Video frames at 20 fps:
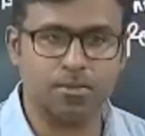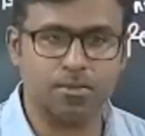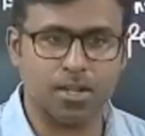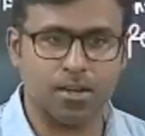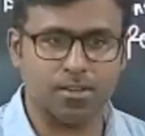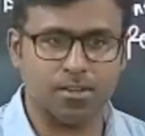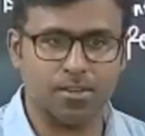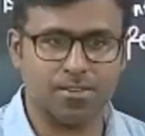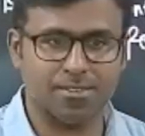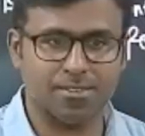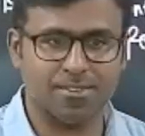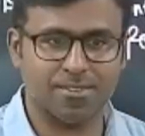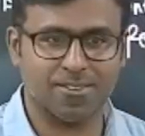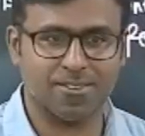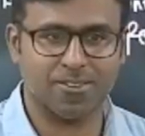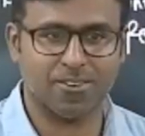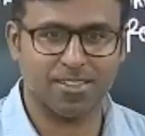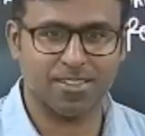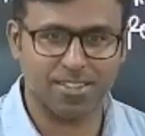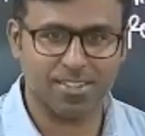now.
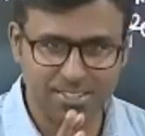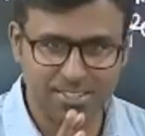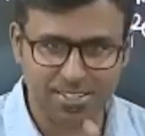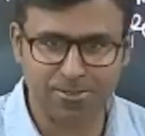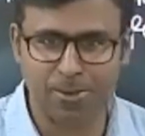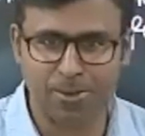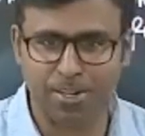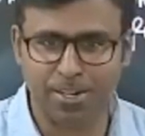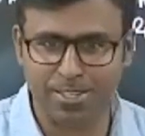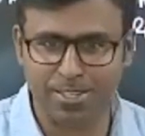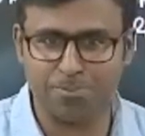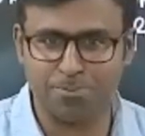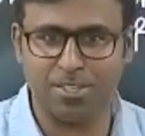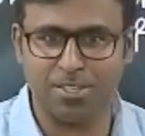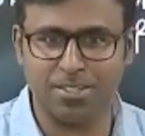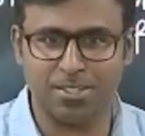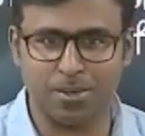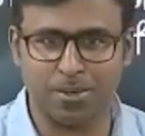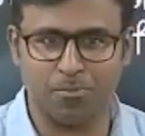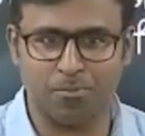This is what is
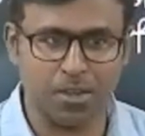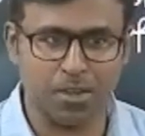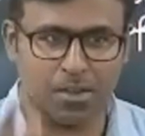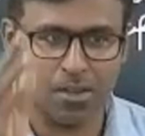PCM.